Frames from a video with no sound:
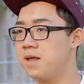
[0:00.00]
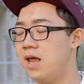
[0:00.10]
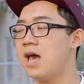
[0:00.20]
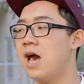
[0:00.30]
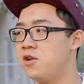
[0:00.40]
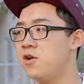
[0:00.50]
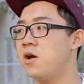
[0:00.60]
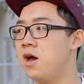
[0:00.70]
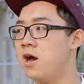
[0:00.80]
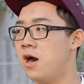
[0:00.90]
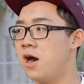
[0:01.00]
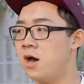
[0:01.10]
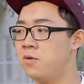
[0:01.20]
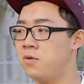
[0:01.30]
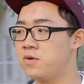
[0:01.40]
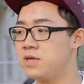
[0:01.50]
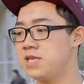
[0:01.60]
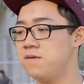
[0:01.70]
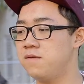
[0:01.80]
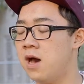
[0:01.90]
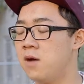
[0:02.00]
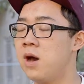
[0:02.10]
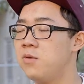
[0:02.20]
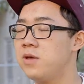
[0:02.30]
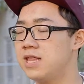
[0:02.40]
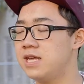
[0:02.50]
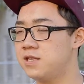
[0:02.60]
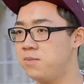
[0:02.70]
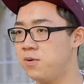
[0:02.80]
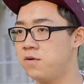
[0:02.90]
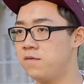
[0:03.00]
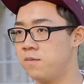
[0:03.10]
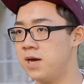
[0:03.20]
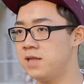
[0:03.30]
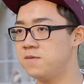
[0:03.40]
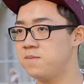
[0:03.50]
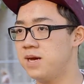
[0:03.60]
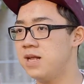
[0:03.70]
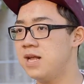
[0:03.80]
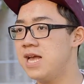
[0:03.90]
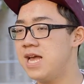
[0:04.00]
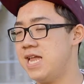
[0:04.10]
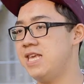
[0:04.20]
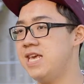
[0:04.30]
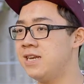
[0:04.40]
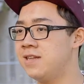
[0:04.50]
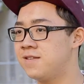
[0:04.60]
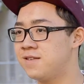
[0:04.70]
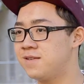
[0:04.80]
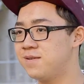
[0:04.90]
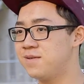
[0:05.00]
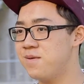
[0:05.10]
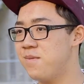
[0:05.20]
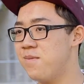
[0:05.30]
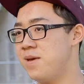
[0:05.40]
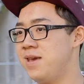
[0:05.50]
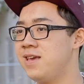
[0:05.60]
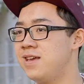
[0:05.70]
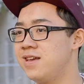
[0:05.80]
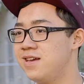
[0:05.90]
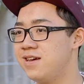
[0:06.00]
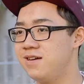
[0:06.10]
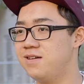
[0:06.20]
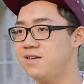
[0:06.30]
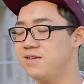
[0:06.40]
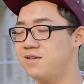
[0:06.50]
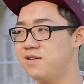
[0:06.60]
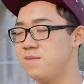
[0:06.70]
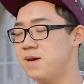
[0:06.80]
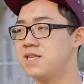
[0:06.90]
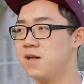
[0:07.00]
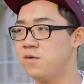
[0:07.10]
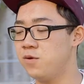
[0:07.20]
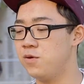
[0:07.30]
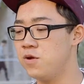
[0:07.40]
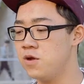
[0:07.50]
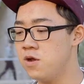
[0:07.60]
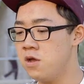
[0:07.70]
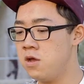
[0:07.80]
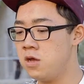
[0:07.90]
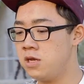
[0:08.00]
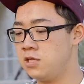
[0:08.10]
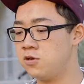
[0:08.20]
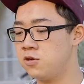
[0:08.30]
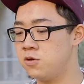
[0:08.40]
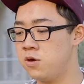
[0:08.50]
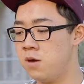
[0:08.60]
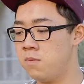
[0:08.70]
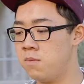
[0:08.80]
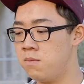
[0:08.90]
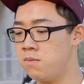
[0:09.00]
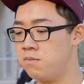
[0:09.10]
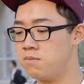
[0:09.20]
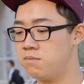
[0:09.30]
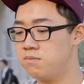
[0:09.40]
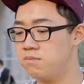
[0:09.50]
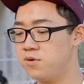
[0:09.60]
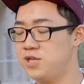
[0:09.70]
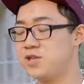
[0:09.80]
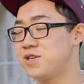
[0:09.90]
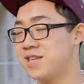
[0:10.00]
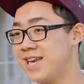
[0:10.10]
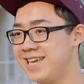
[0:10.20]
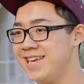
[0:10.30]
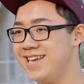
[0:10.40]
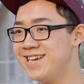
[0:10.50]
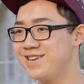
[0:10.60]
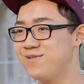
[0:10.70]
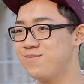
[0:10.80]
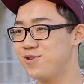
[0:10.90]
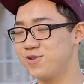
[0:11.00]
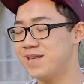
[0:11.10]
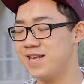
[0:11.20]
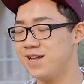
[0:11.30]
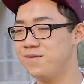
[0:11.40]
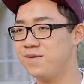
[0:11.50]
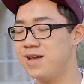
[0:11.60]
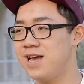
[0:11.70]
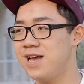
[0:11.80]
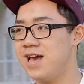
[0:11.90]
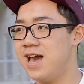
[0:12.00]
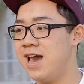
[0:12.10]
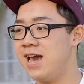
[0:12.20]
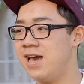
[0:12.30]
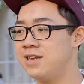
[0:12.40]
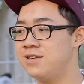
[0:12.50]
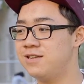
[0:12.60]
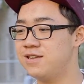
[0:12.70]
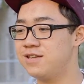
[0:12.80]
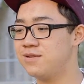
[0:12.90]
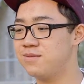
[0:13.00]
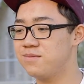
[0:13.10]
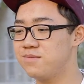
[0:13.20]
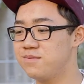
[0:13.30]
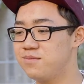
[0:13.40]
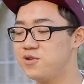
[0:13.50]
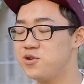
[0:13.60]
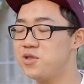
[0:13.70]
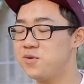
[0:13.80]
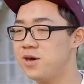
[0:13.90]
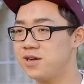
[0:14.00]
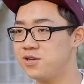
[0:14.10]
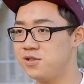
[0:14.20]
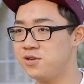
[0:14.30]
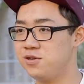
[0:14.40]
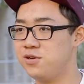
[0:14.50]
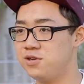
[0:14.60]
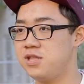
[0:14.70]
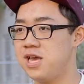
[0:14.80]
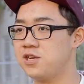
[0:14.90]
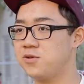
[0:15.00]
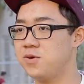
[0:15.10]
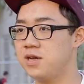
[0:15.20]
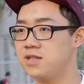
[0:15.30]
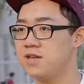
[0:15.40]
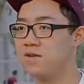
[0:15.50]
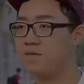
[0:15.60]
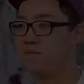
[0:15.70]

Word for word: Like, I know I will get that support from others, but in the end, it's me. It's myself who needs to study, to push myself, and to do the work, to do the actual work itself.